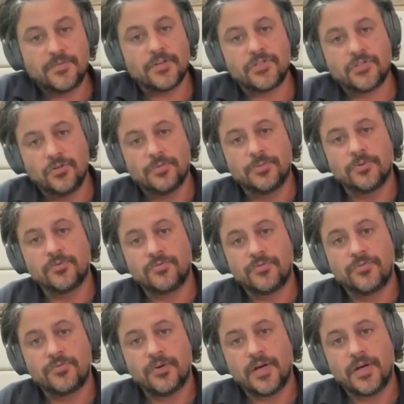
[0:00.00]
This is a very
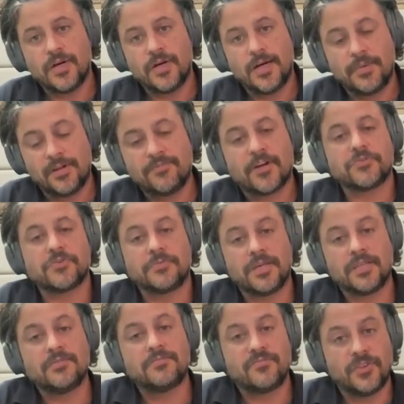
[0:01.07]
suitable
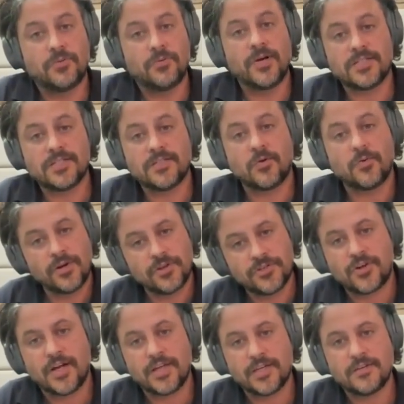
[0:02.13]
manufacturing method for the West.
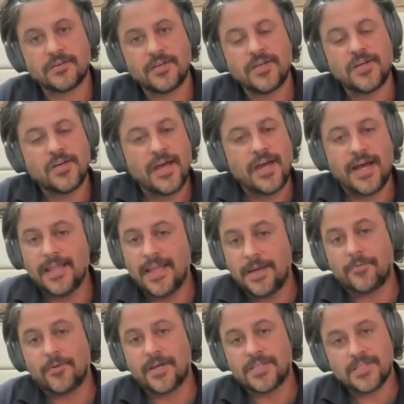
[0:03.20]
So we're Australian.
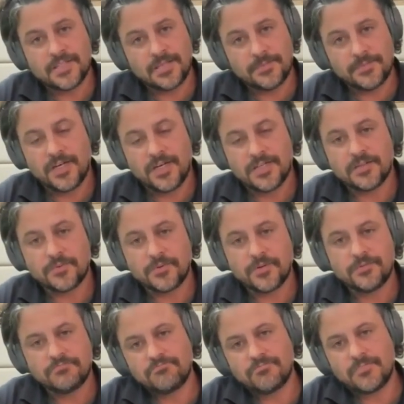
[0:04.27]
Our labour rates are some of the
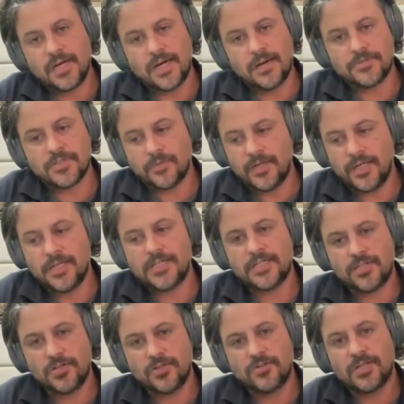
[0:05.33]
highest in the world. So
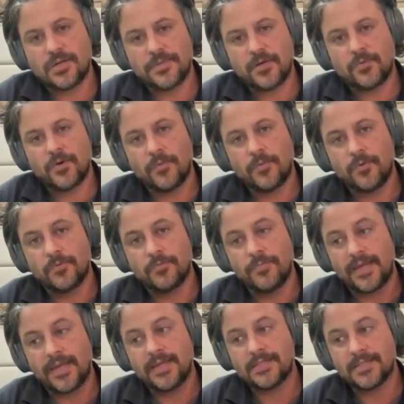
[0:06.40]
we needed to do something where
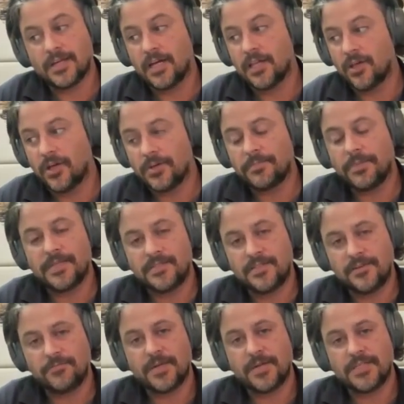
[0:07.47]
we were making a lot of
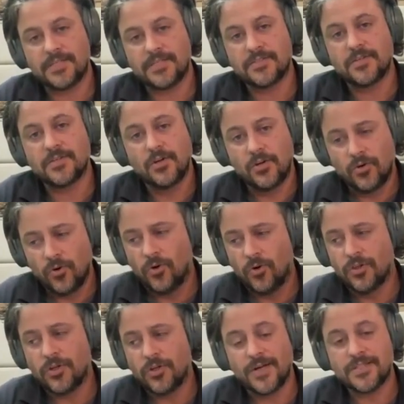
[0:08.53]
different pieces
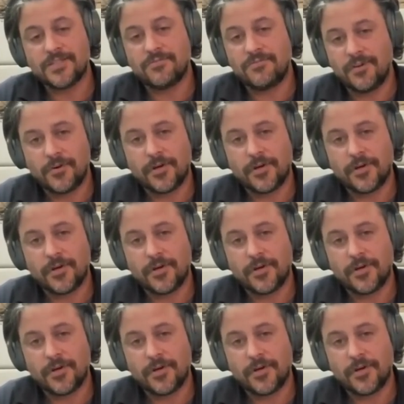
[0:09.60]
all at once.